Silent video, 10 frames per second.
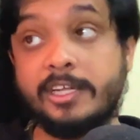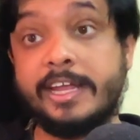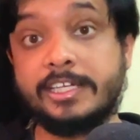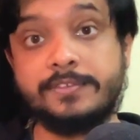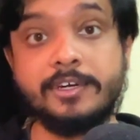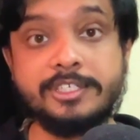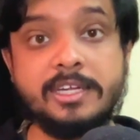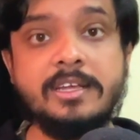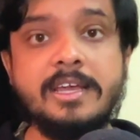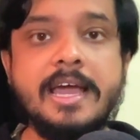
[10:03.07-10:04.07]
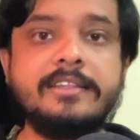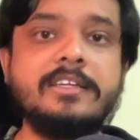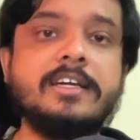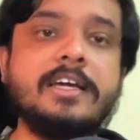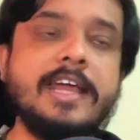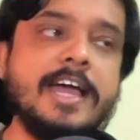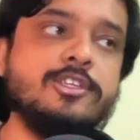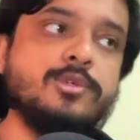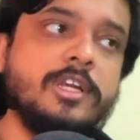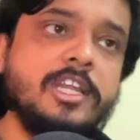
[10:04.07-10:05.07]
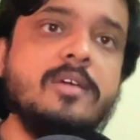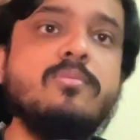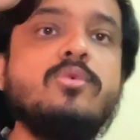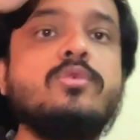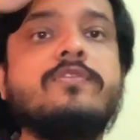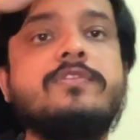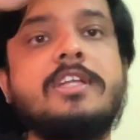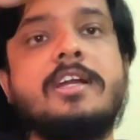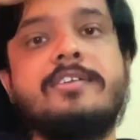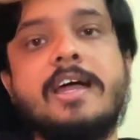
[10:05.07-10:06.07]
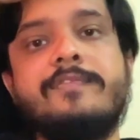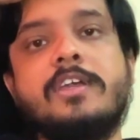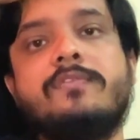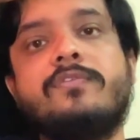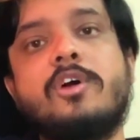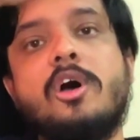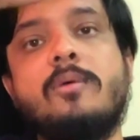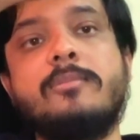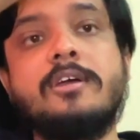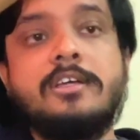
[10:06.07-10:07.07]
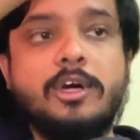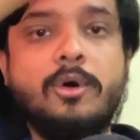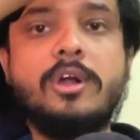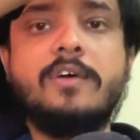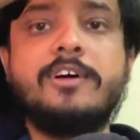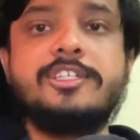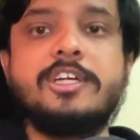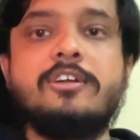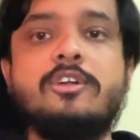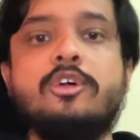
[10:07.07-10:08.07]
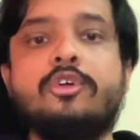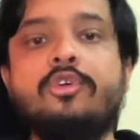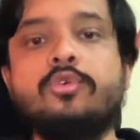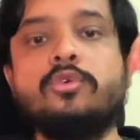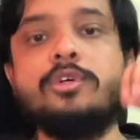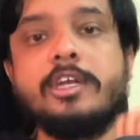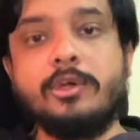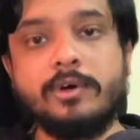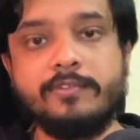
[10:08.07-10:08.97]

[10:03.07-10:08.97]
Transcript: the next version and then gradually move the traffic from the older version to the newer